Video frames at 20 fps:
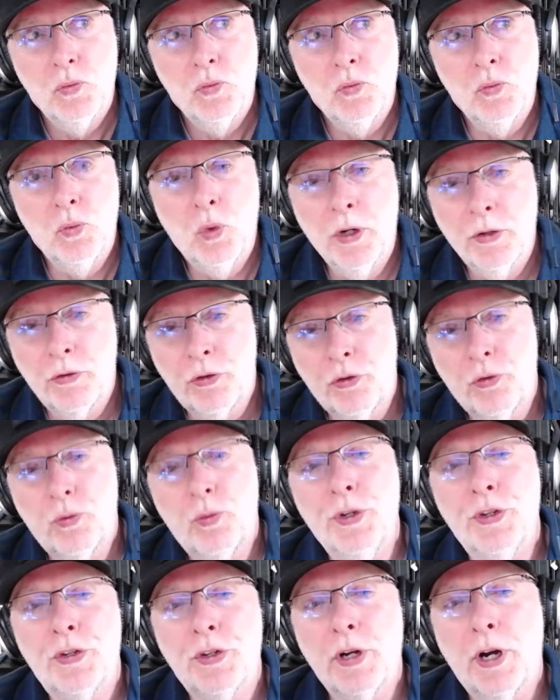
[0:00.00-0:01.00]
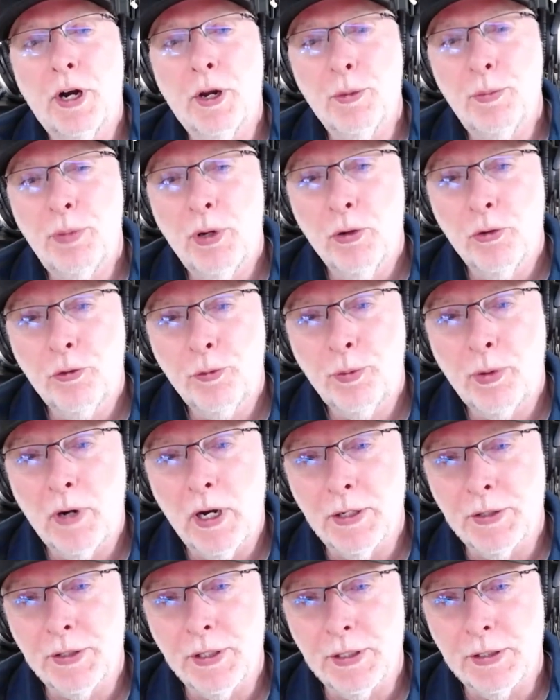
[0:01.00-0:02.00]
once we started
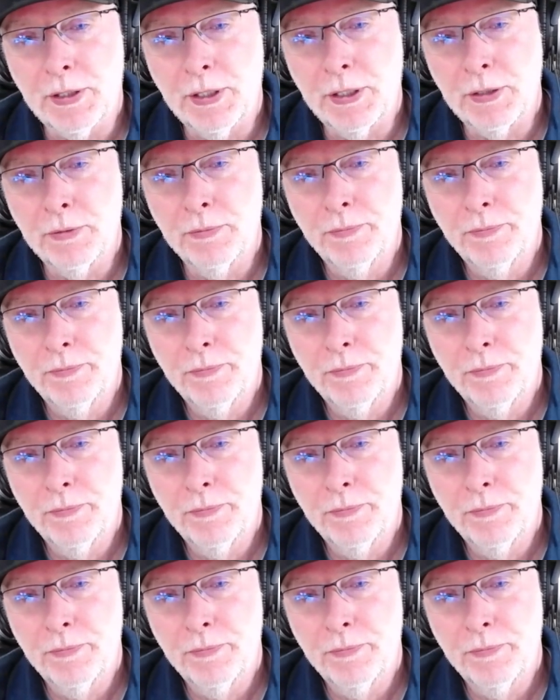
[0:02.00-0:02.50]
post-processing,